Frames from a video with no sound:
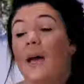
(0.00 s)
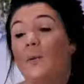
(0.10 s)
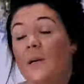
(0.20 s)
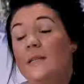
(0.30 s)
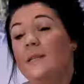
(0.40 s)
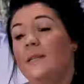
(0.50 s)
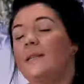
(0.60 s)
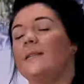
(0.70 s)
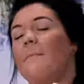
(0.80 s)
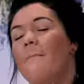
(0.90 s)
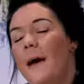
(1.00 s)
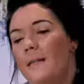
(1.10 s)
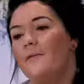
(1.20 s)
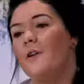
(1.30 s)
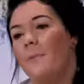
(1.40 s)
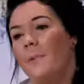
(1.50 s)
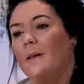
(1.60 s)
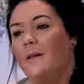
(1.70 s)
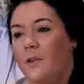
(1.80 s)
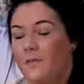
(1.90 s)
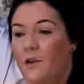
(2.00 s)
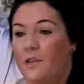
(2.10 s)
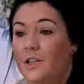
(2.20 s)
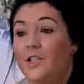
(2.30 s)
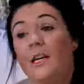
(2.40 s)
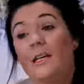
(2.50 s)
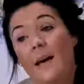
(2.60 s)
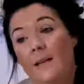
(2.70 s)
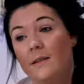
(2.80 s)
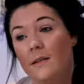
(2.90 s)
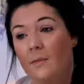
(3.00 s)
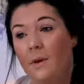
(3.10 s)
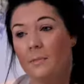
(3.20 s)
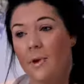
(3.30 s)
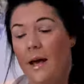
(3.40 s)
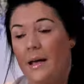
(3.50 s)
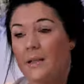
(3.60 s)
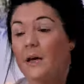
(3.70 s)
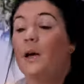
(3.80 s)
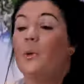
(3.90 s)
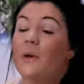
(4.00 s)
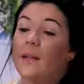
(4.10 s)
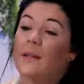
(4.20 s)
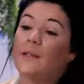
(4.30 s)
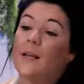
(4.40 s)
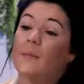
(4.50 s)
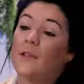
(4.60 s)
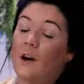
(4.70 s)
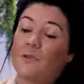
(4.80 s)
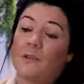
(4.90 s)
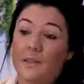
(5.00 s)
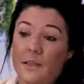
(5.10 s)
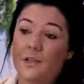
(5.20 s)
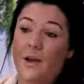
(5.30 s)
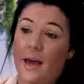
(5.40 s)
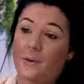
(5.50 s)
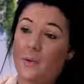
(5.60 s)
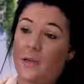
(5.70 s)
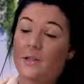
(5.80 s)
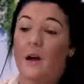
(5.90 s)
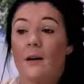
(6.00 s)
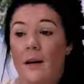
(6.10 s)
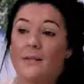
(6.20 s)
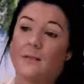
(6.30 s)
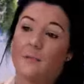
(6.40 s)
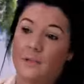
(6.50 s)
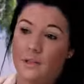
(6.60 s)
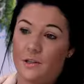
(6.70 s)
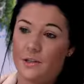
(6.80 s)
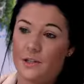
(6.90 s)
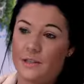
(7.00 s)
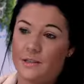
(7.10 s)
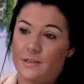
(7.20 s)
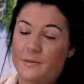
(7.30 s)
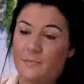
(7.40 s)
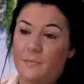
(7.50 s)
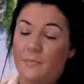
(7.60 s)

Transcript: And we see this as a massive competitive advantage against other Tier 1 brands, where the lead time is often 6 to 8 weeks on custom-built solutions.